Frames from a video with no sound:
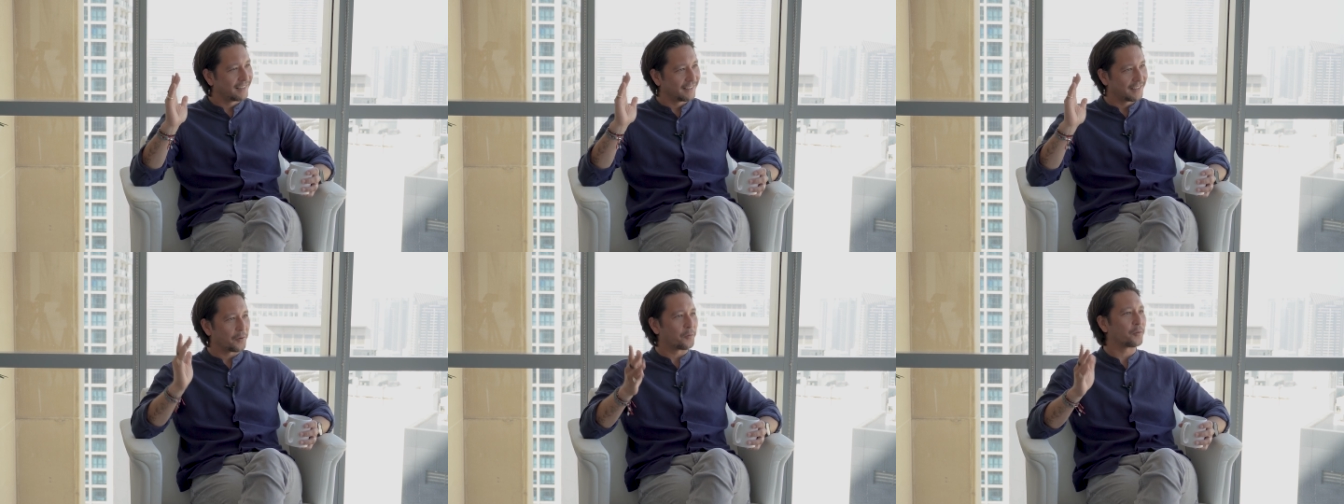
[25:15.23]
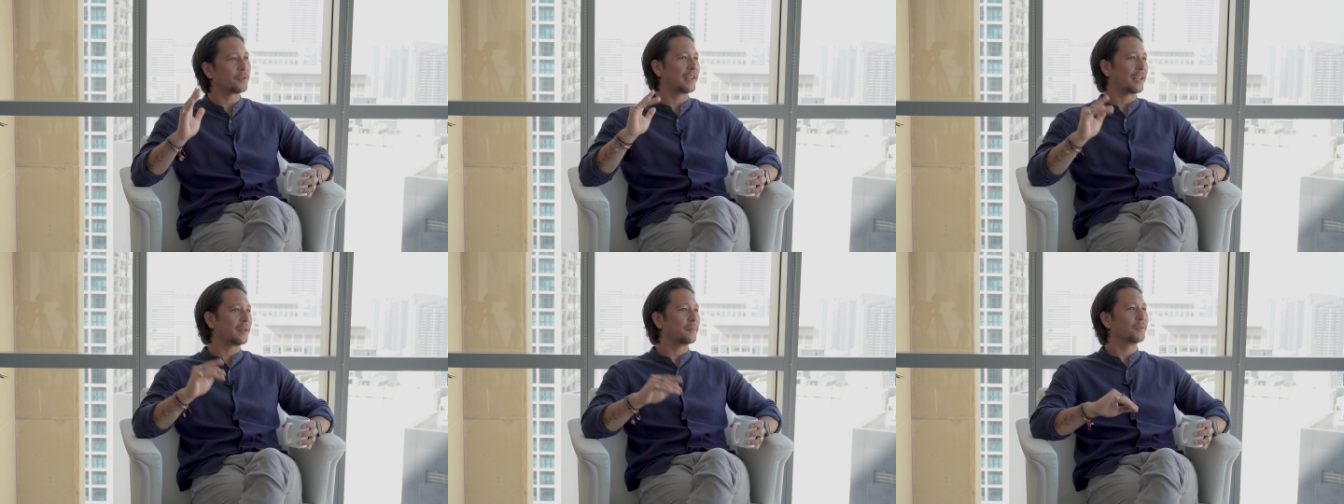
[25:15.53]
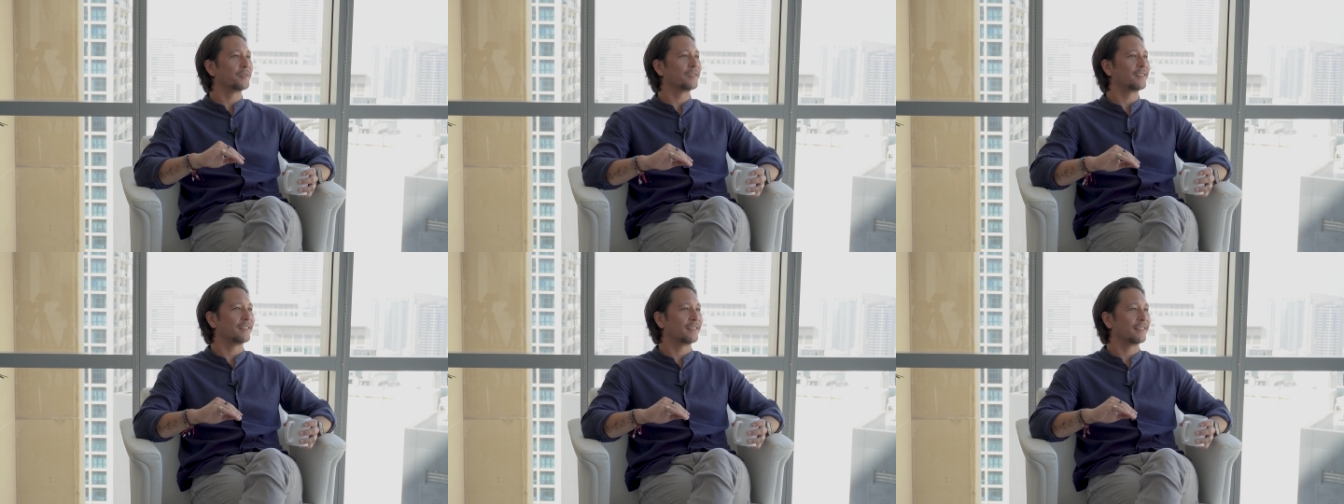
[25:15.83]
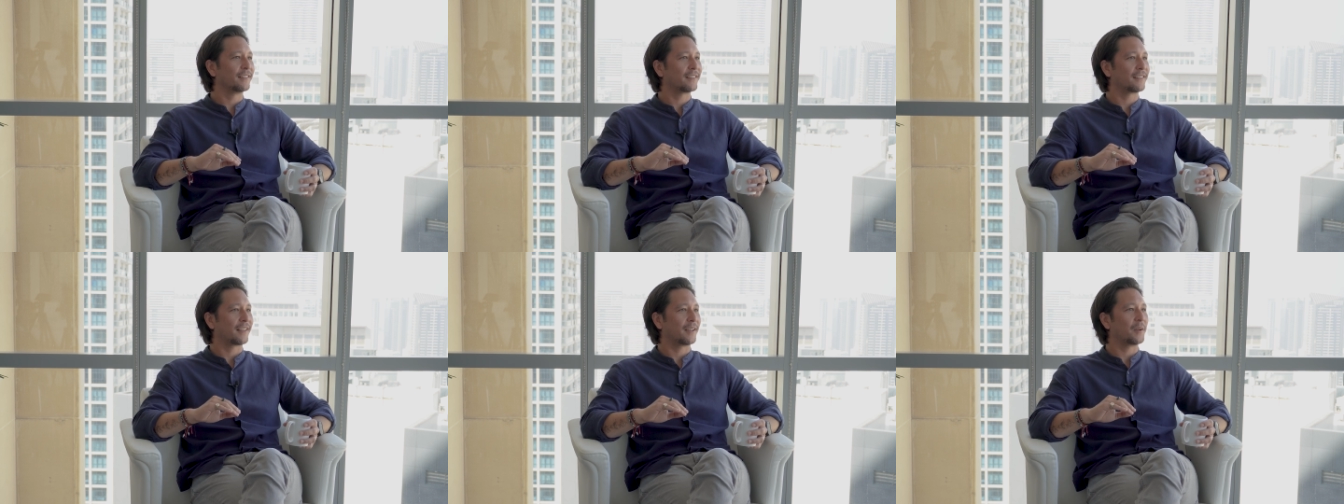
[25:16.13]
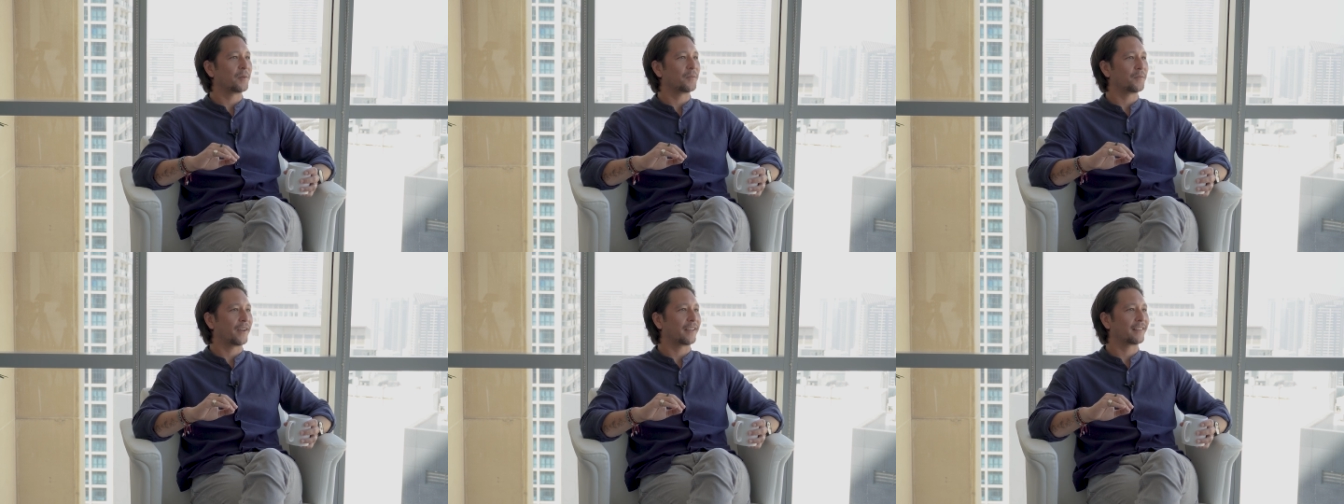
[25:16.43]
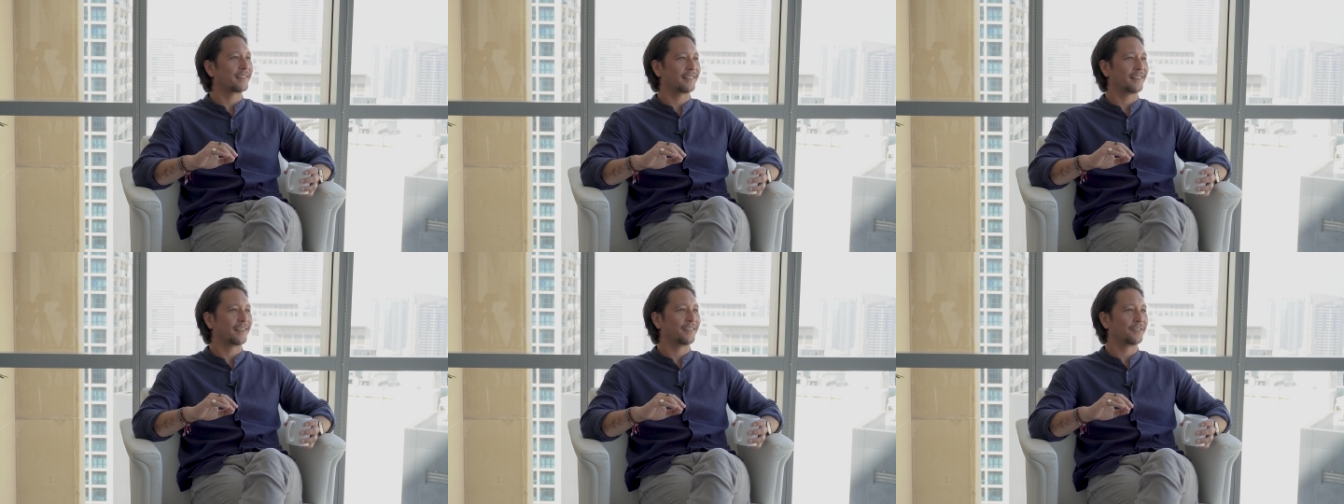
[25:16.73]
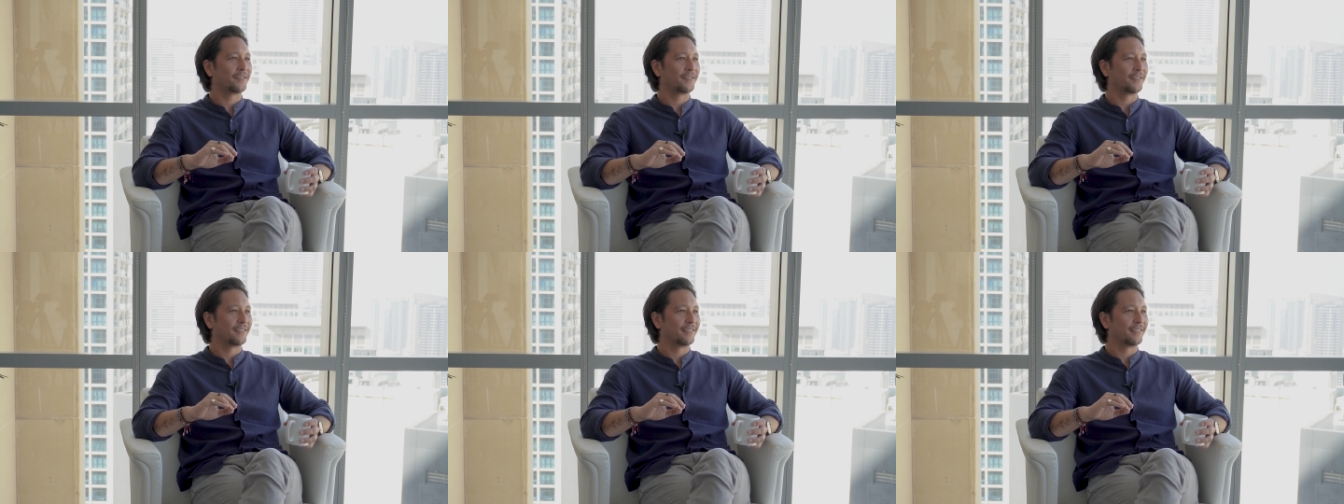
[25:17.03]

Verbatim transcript: they weren't able to sign up fast enough,